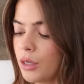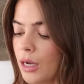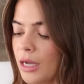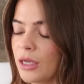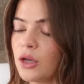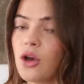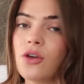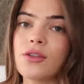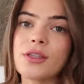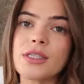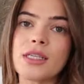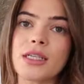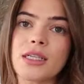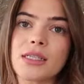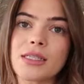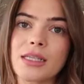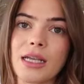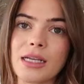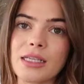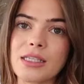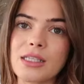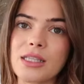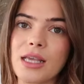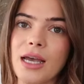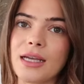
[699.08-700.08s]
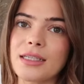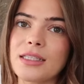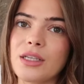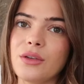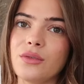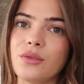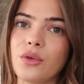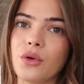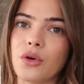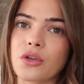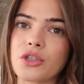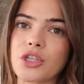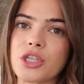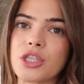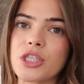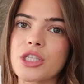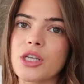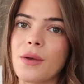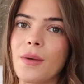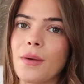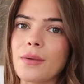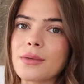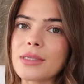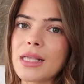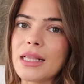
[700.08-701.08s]
I got this in a size 34 just
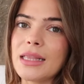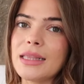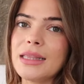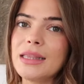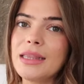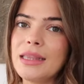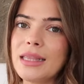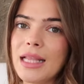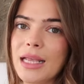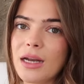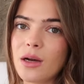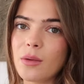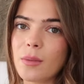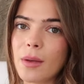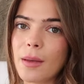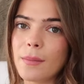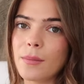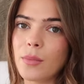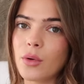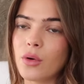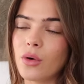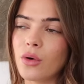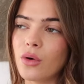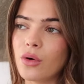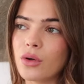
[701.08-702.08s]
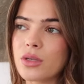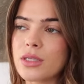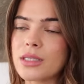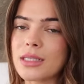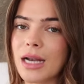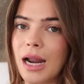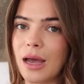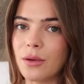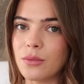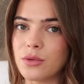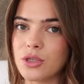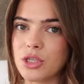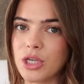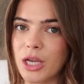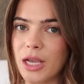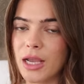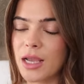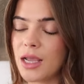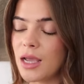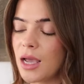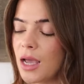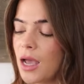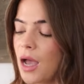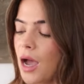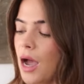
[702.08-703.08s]
so it was a little bit more
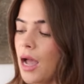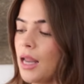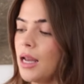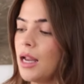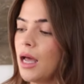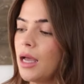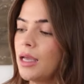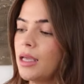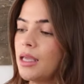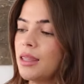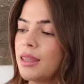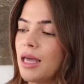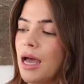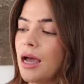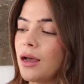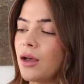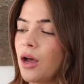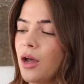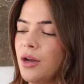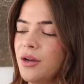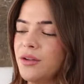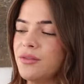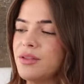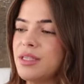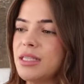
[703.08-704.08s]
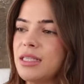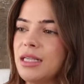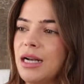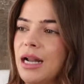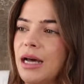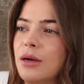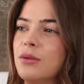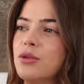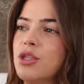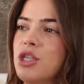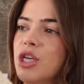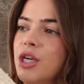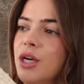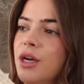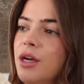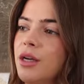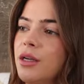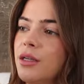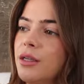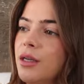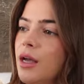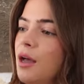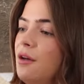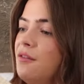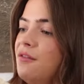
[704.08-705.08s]
slouchy. I like that kind of
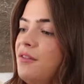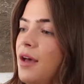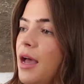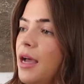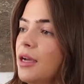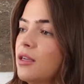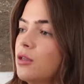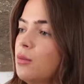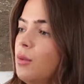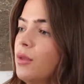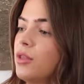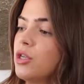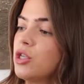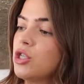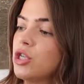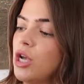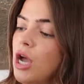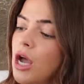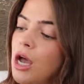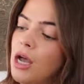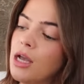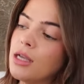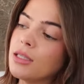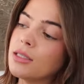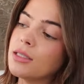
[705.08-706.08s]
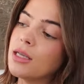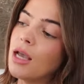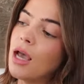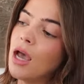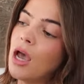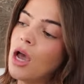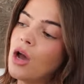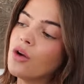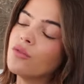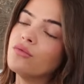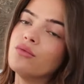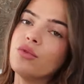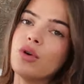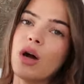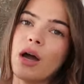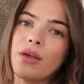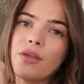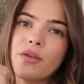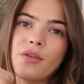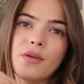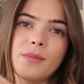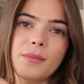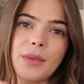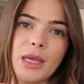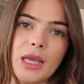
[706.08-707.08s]
slouchier effect with a shirt
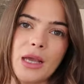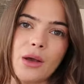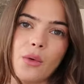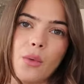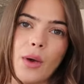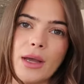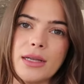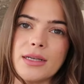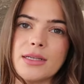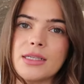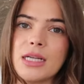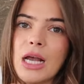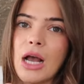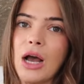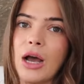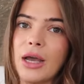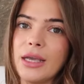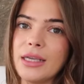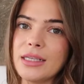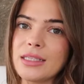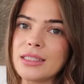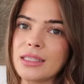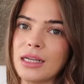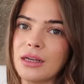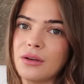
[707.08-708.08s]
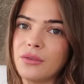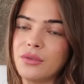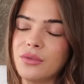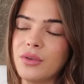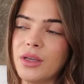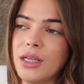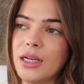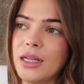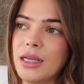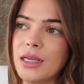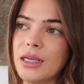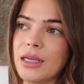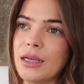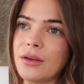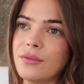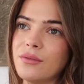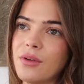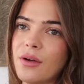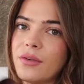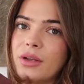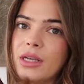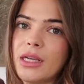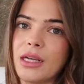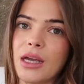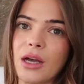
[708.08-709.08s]
rather than being quite tight and feeling
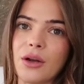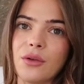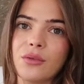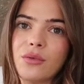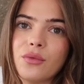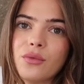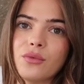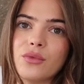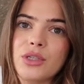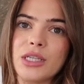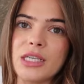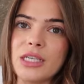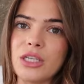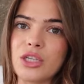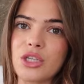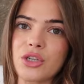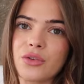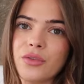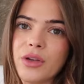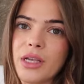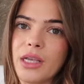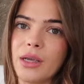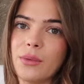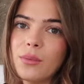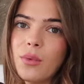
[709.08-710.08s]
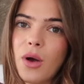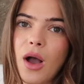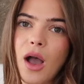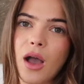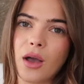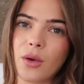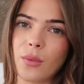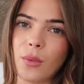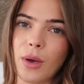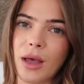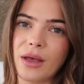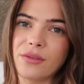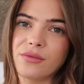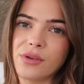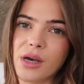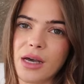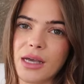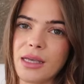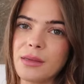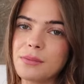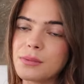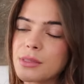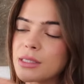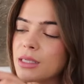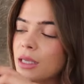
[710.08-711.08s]
very kind of teachery workwear
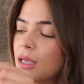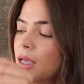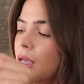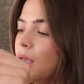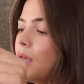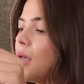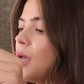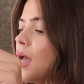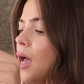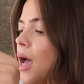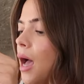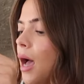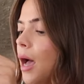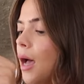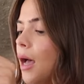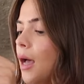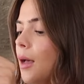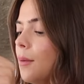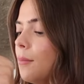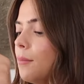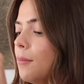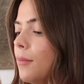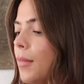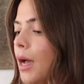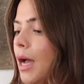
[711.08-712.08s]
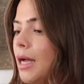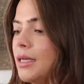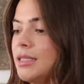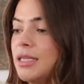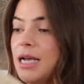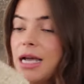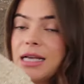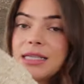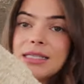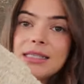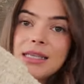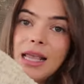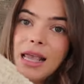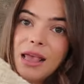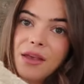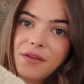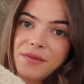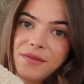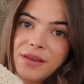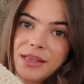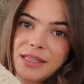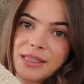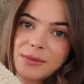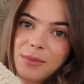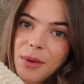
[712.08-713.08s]
vibes. And yes,
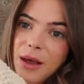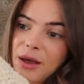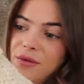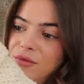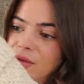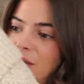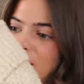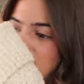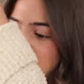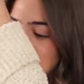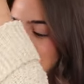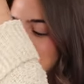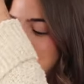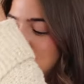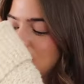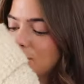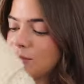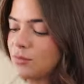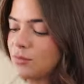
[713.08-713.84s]
it fits perfect.